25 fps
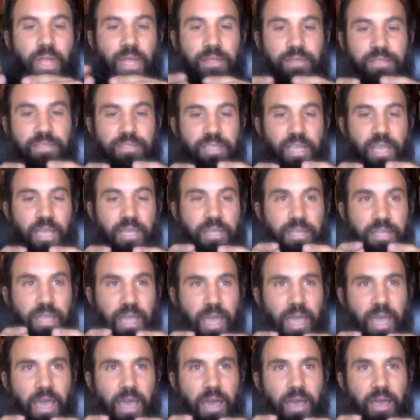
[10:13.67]
and said,
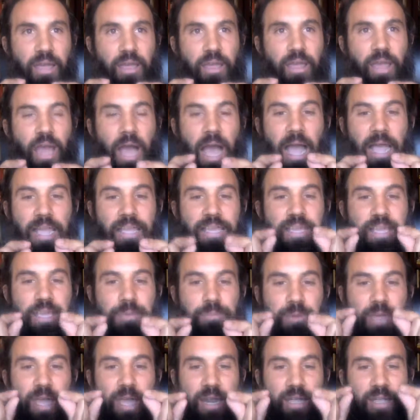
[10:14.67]
yeah, I
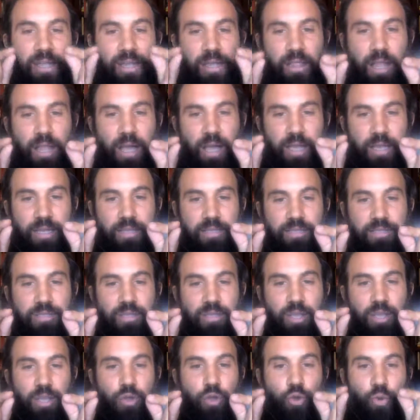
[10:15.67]
keep getting clients